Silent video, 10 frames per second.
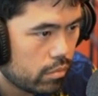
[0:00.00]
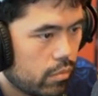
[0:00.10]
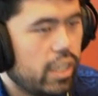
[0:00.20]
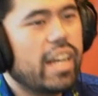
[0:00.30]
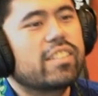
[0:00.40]

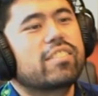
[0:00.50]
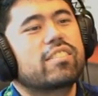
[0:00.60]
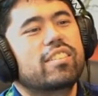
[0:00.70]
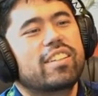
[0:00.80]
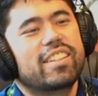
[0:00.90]

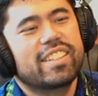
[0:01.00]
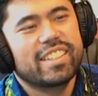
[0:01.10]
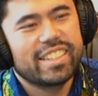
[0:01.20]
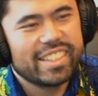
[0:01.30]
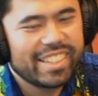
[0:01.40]
Yes,
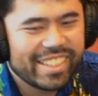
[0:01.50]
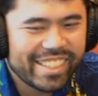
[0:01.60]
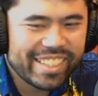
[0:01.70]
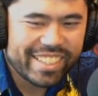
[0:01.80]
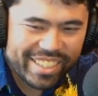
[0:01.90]

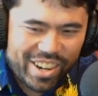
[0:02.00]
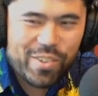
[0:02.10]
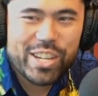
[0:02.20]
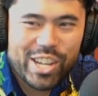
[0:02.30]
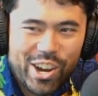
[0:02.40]
there
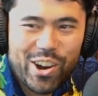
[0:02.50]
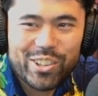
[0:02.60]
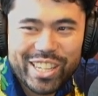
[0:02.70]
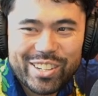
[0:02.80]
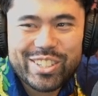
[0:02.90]
we go.
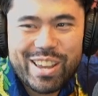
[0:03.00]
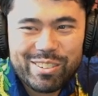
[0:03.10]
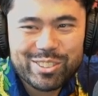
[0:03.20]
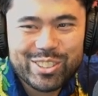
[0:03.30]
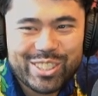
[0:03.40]
They were
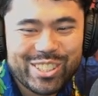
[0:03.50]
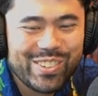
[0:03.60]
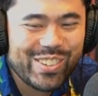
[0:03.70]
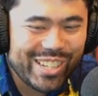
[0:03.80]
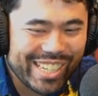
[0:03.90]
Davis for the tier
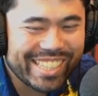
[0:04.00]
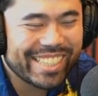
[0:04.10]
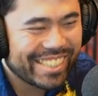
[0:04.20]
one.